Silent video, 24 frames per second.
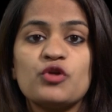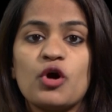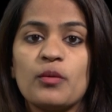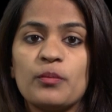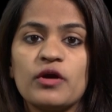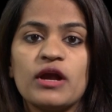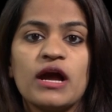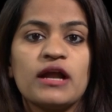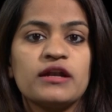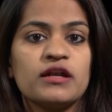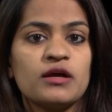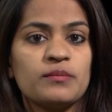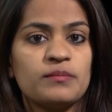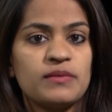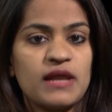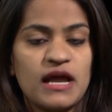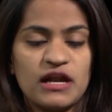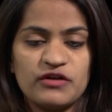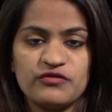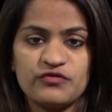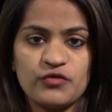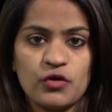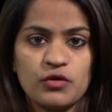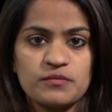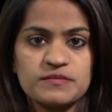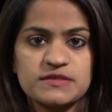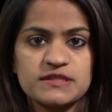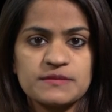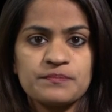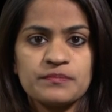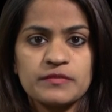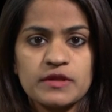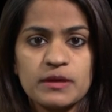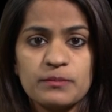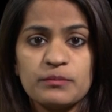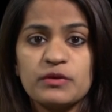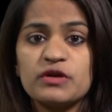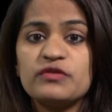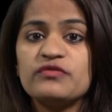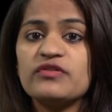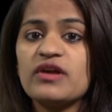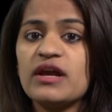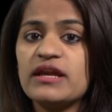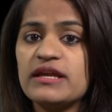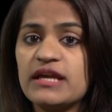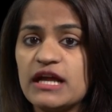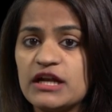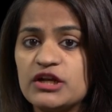propaganda platforms, but we
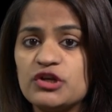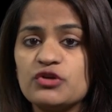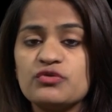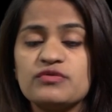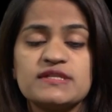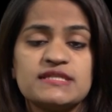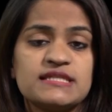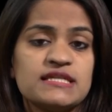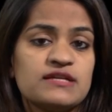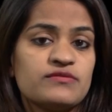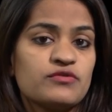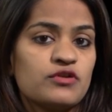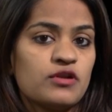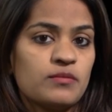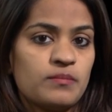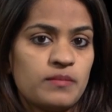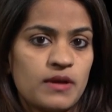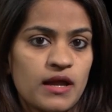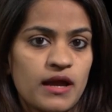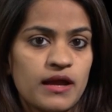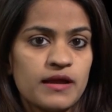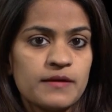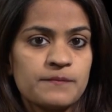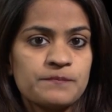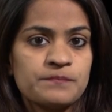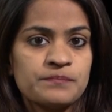are yet to receive a reply.